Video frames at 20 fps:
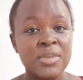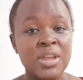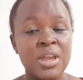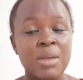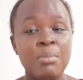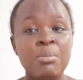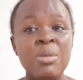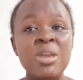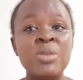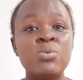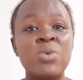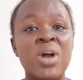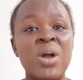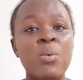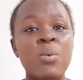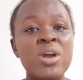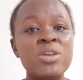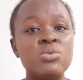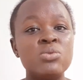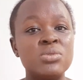meanwhile,
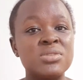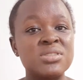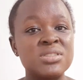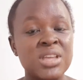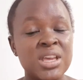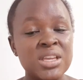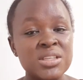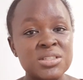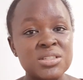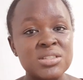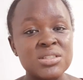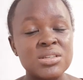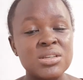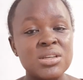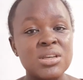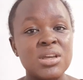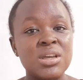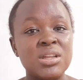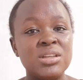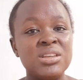when you search,
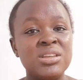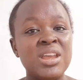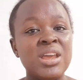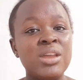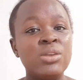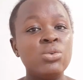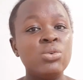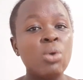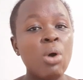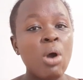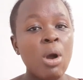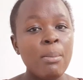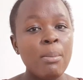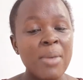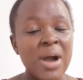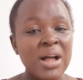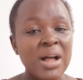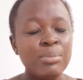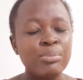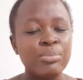the
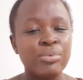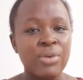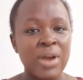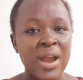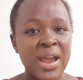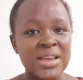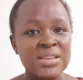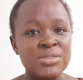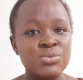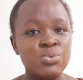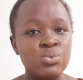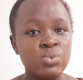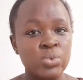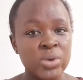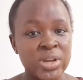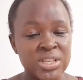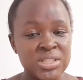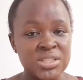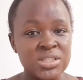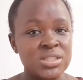normal price
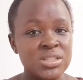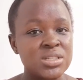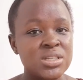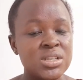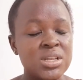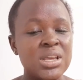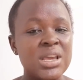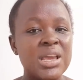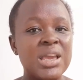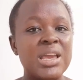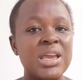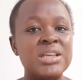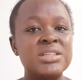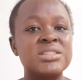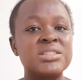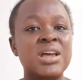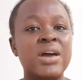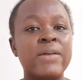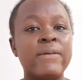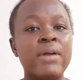range is
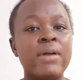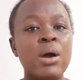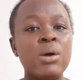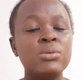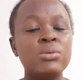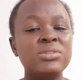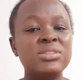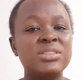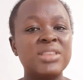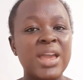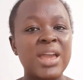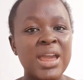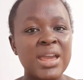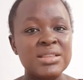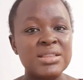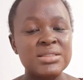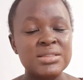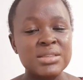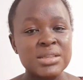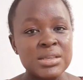around
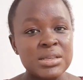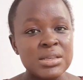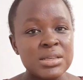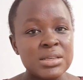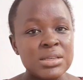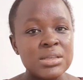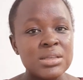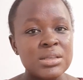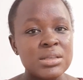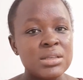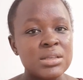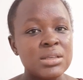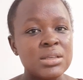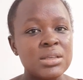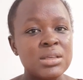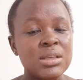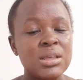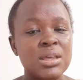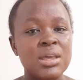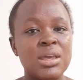30
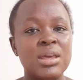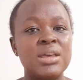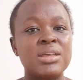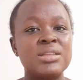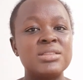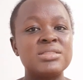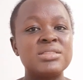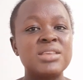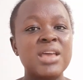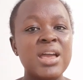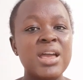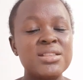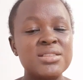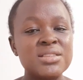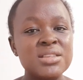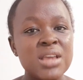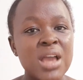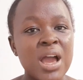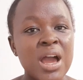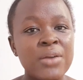
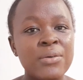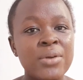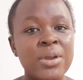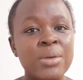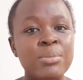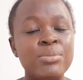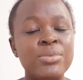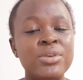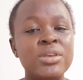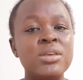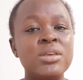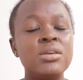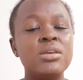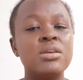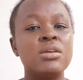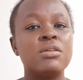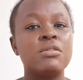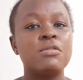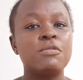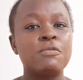RMB,
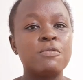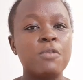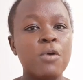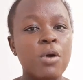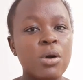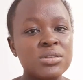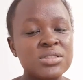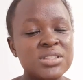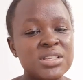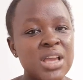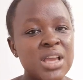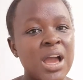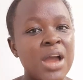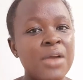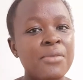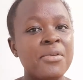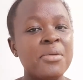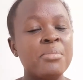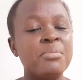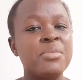40
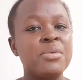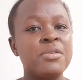RMB,